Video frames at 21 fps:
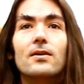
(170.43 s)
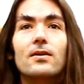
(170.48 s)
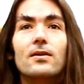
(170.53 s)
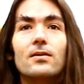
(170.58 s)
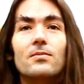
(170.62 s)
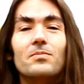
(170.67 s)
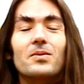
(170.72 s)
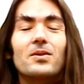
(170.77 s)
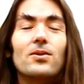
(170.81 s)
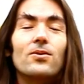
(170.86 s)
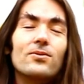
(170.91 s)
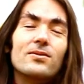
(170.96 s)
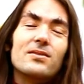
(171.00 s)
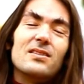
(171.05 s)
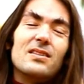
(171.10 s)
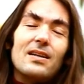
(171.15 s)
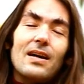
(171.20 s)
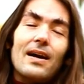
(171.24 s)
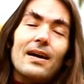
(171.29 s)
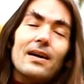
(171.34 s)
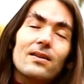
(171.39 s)
because
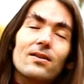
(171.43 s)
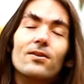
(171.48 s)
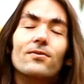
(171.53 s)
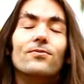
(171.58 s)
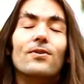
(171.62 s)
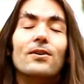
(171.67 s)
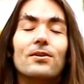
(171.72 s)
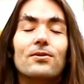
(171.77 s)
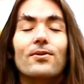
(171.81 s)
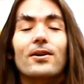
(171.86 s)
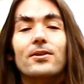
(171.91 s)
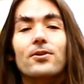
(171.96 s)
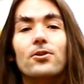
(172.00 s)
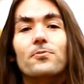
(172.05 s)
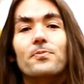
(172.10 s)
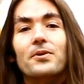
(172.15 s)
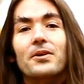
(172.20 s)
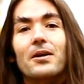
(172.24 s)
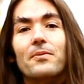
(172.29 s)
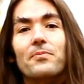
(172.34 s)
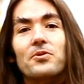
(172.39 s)
I love wide open
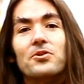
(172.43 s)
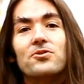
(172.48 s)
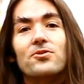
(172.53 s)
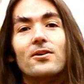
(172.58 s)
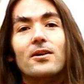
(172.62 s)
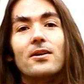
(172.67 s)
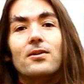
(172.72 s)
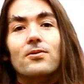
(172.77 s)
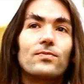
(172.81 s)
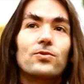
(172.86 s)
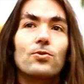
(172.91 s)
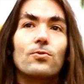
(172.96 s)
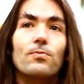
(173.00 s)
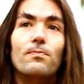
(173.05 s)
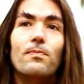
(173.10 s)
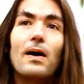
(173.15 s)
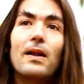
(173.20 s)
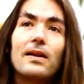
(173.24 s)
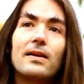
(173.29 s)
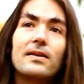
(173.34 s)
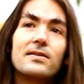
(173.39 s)
aperture anyway. To
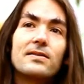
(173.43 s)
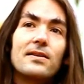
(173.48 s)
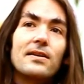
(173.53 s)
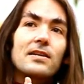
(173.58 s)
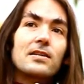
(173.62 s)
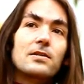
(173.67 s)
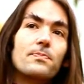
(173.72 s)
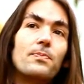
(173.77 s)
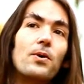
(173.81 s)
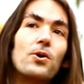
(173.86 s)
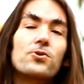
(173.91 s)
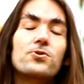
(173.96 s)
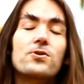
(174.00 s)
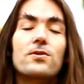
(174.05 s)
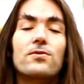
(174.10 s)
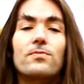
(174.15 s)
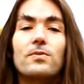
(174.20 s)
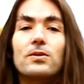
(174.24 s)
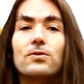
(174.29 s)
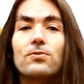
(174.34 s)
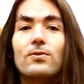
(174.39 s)
balance the exposure
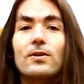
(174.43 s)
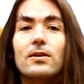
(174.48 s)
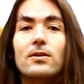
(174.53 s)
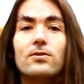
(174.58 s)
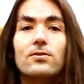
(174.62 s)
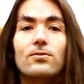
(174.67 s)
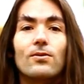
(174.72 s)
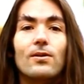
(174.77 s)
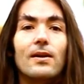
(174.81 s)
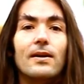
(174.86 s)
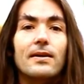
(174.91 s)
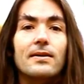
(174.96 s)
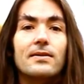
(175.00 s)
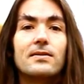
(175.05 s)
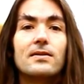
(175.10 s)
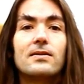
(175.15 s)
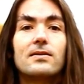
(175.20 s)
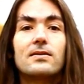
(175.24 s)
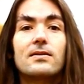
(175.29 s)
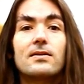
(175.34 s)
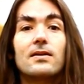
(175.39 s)
between two
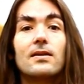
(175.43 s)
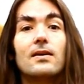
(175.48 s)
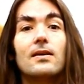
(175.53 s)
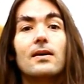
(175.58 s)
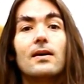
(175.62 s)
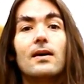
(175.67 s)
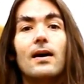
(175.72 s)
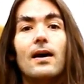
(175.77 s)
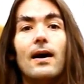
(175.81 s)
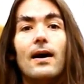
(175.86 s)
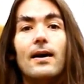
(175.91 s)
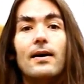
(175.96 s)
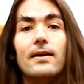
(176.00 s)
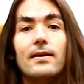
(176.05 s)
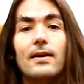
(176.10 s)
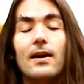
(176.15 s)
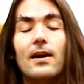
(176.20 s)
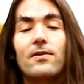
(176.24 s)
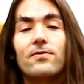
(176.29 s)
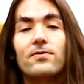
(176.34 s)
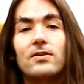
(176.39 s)
lenses, I
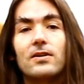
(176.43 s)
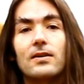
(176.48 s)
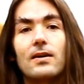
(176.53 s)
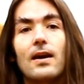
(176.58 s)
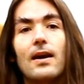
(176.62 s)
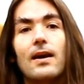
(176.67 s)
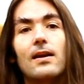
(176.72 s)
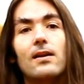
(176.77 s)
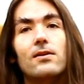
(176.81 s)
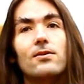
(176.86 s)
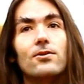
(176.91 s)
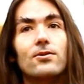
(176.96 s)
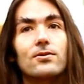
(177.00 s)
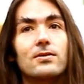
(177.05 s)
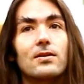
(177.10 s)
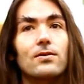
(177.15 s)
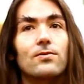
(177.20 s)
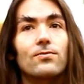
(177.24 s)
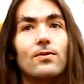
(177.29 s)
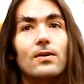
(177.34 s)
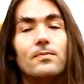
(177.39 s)
have the Helios
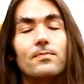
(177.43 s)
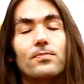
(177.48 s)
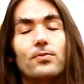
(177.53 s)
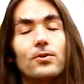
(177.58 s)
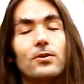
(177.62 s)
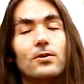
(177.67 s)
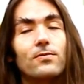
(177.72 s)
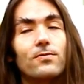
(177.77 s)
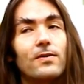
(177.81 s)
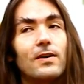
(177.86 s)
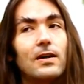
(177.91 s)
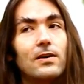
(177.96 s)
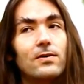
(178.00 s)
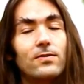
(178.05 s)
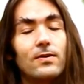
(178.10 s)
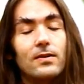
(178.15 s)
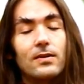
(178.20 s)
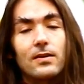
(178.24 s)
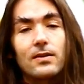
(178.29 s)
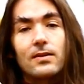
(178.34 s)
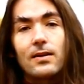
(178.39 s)
at 1.5
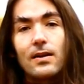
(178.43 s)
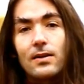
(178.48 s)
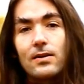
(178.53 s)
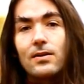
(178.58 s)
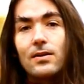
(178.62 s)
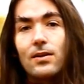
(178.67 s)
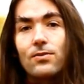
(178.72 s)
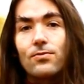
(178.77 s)
and the Canon at